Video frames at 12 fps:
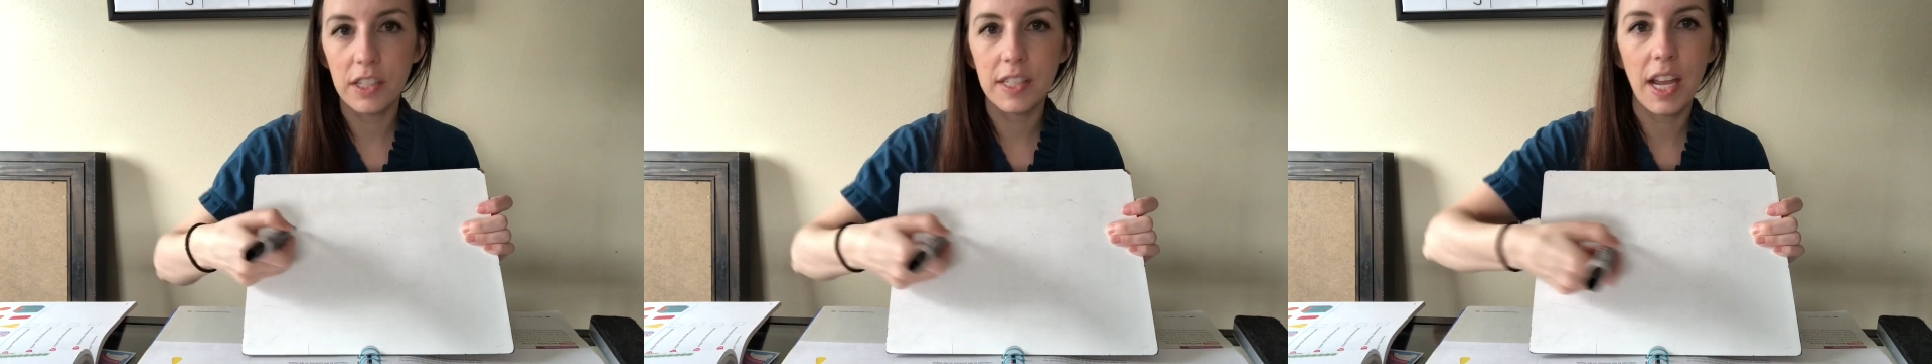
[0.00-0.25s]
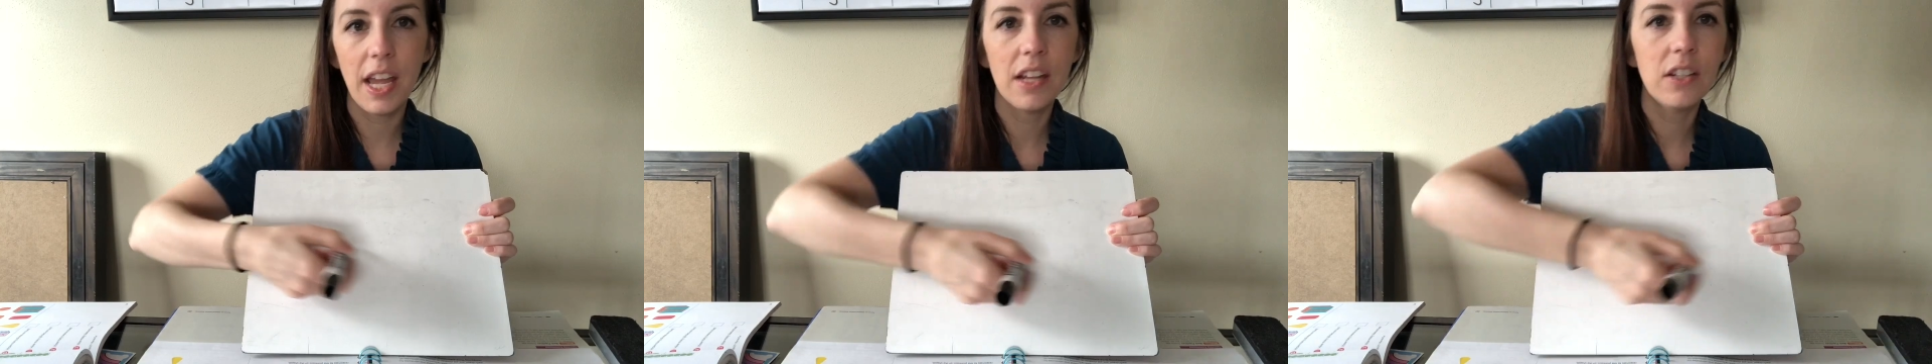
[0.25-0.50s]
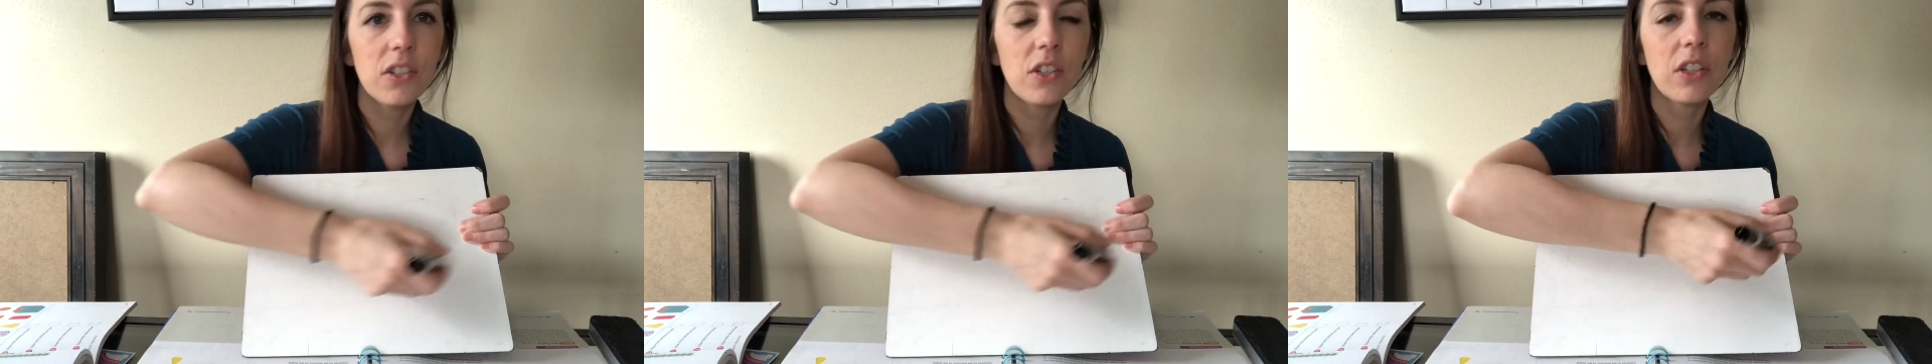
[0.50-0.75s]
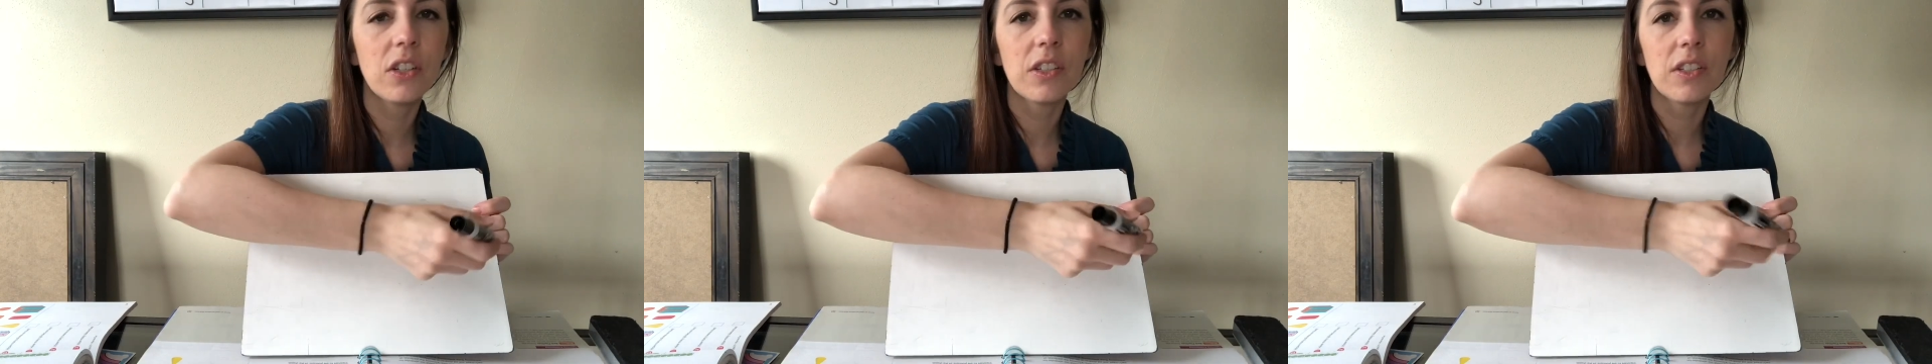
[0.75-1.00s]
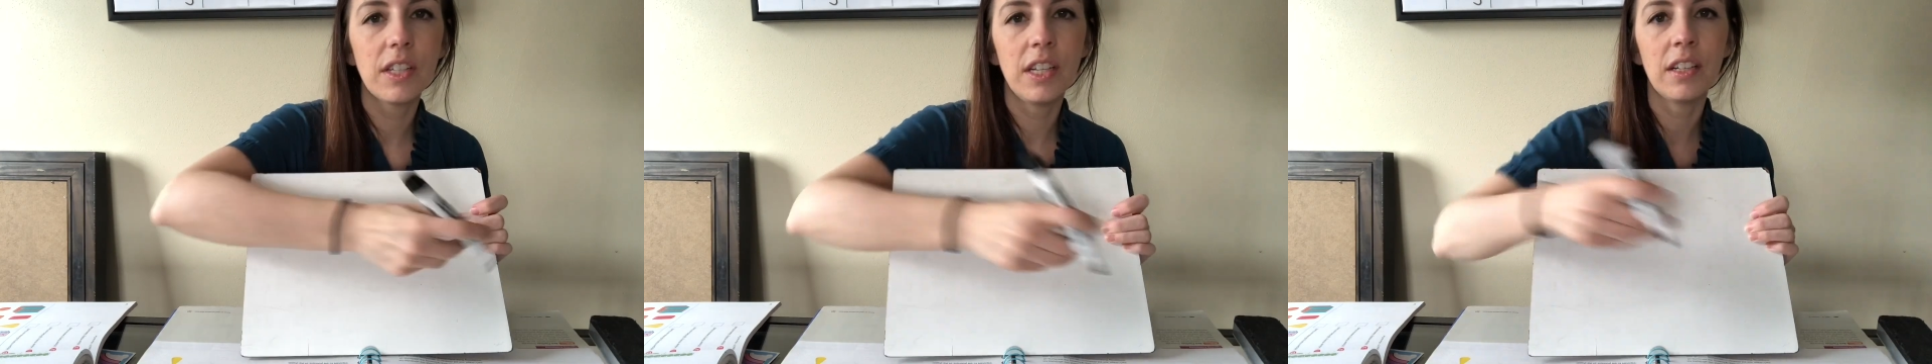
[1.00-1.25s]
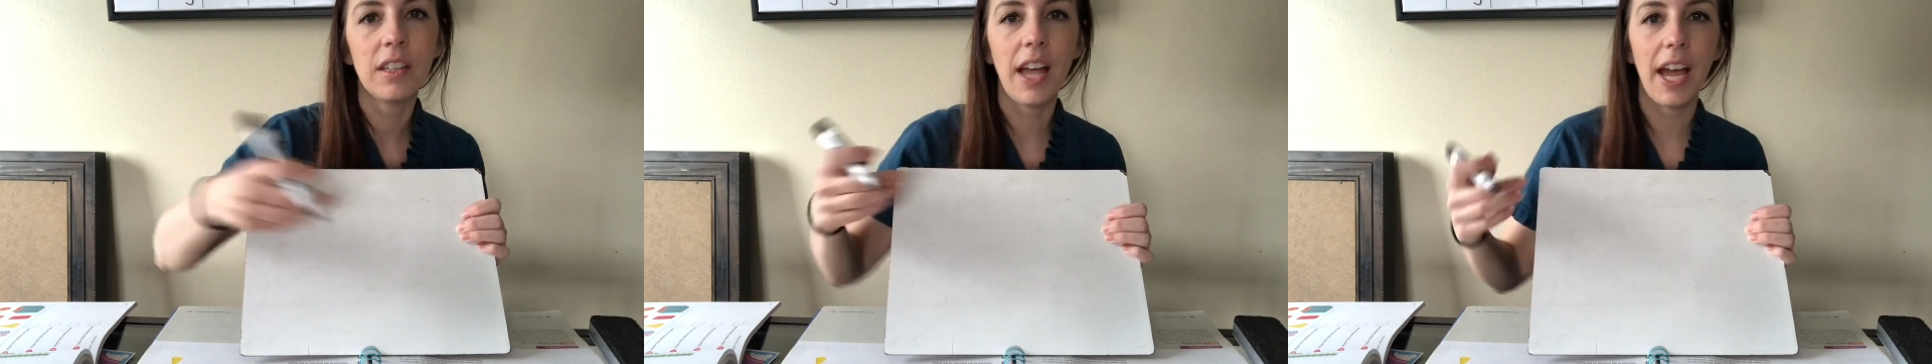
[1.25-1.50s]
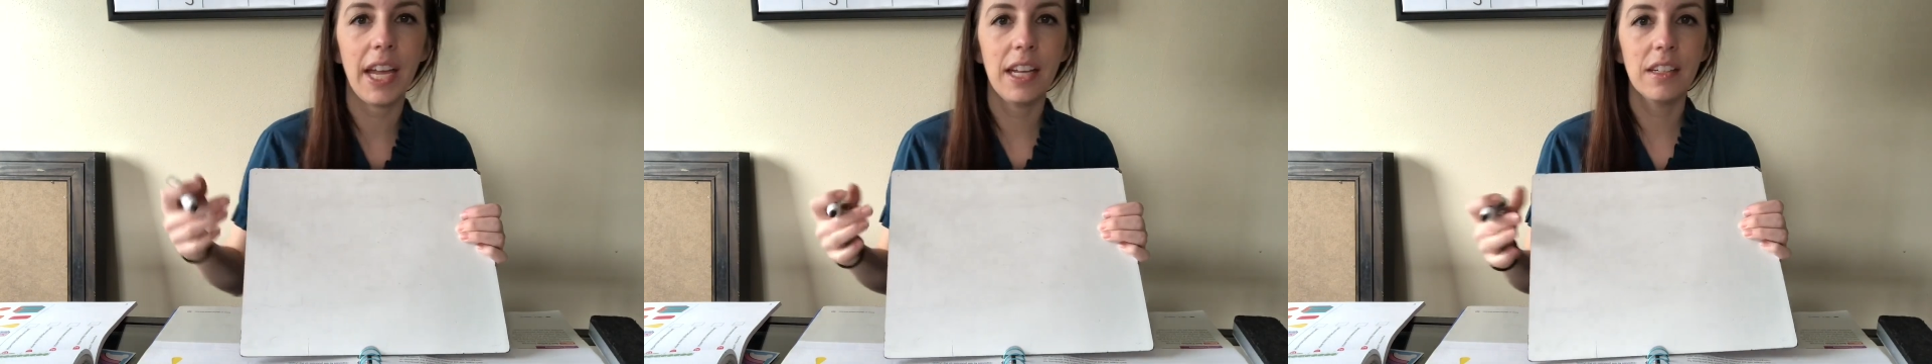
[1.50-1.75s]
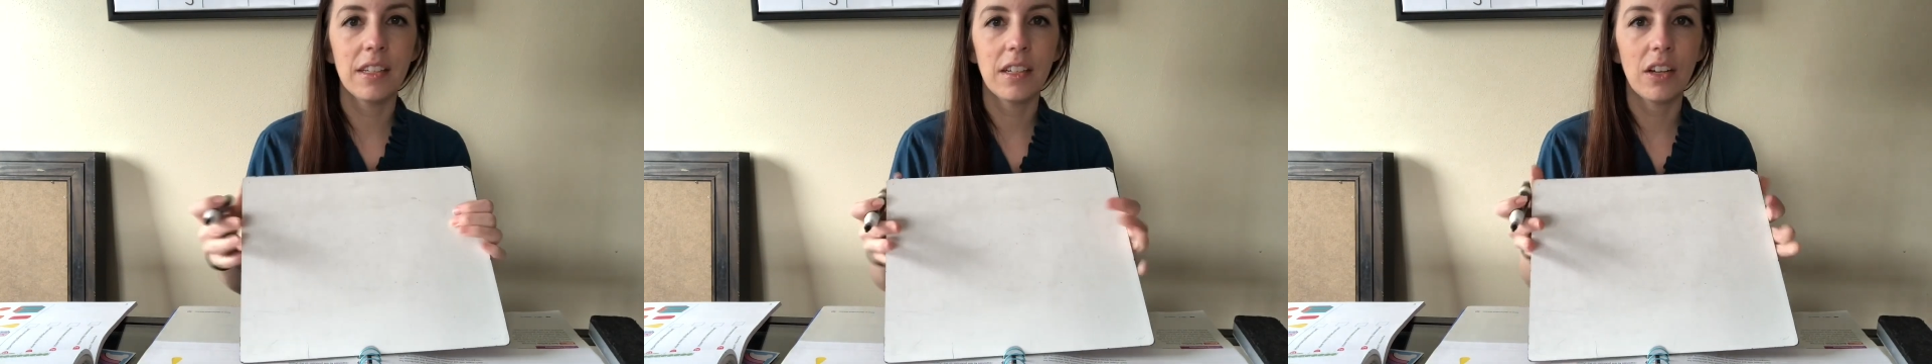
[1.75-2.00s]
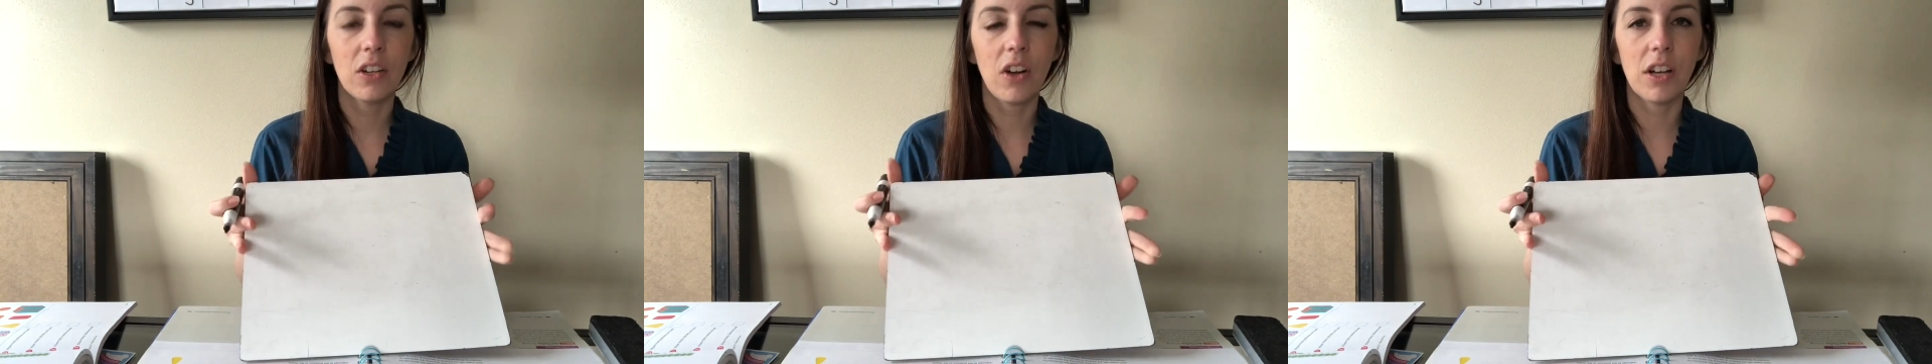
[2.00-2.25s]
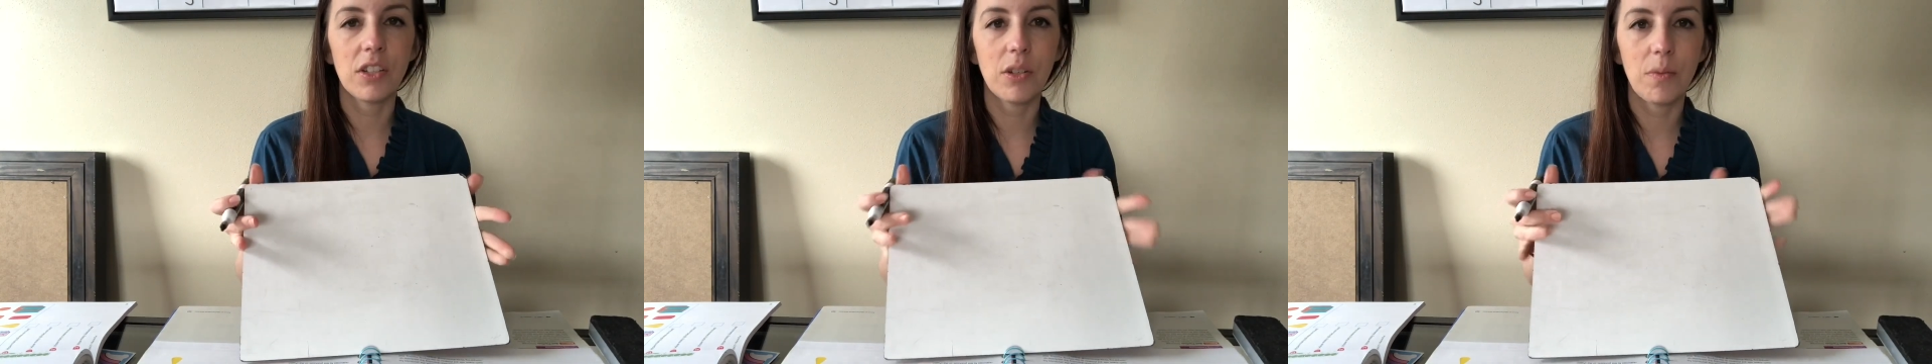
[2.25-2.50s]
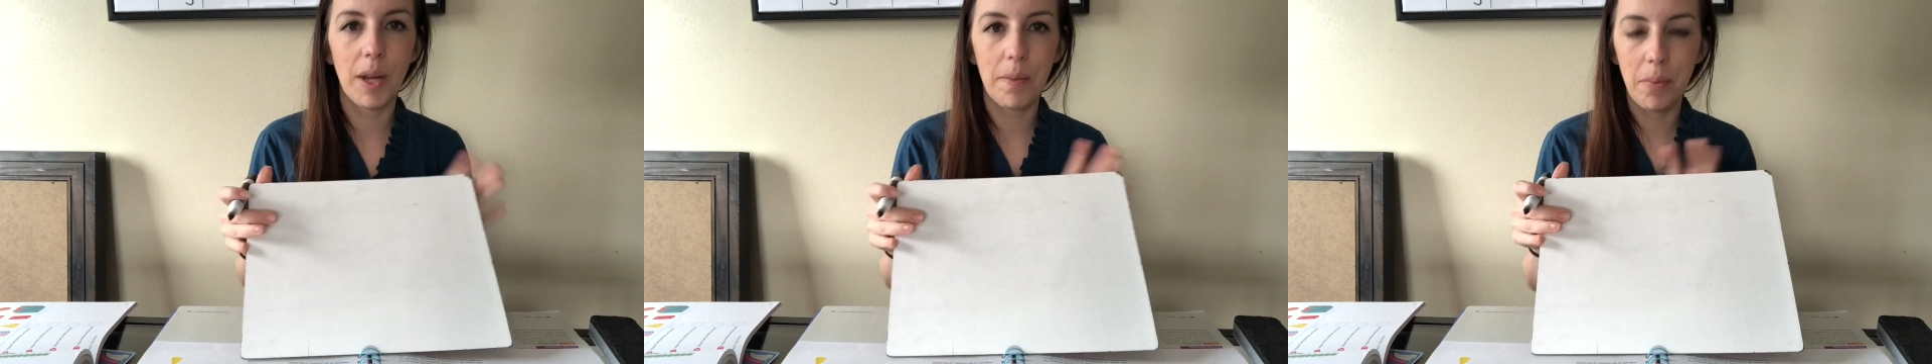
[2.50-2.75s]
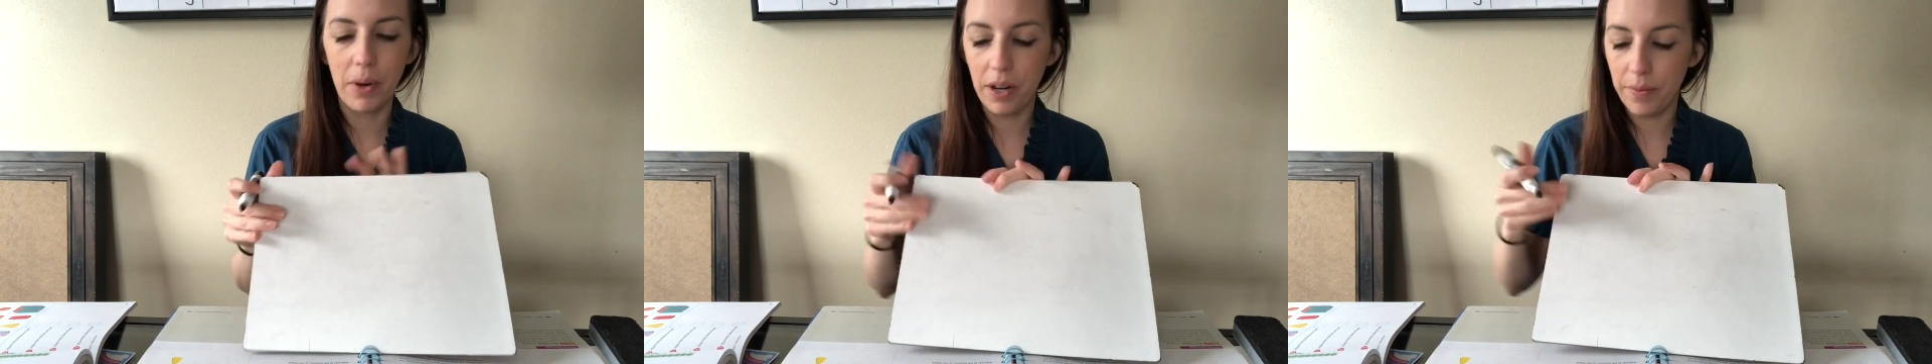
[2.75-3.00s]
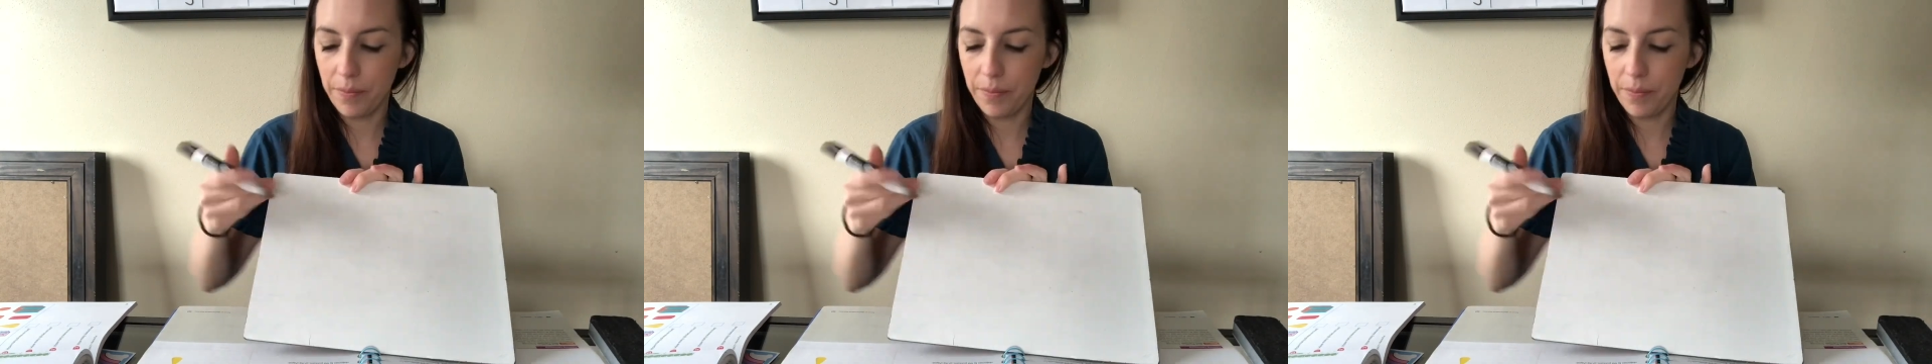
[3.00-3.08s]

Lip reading: 10 circles in a line across your whiteboard.